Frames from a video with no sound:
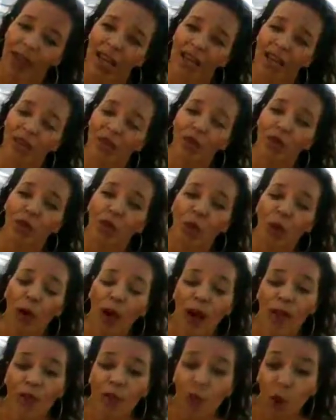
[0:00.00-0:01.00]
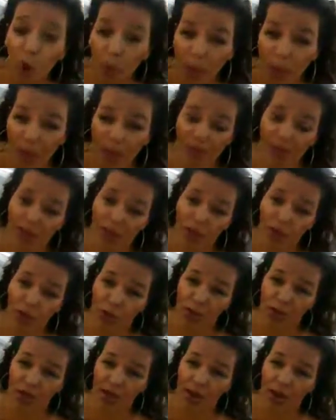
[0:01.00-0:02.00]
And if you don't have your best
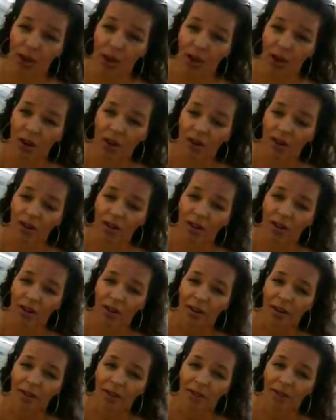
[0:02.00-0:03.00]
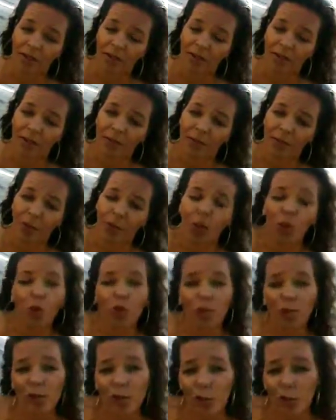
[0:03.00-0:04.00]
interest at heart,
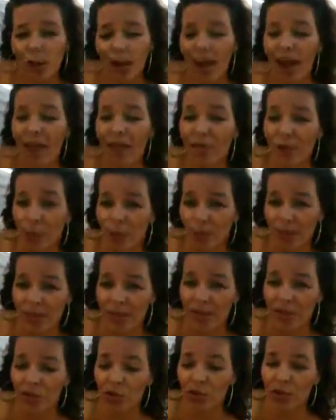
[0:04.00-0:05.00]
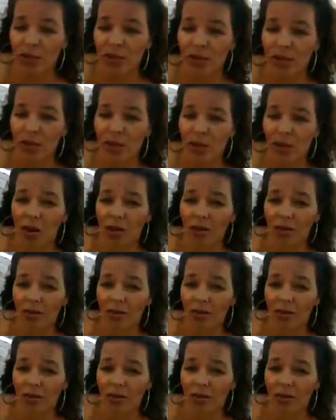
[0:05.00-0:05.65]
who's going to have your best interest at heart?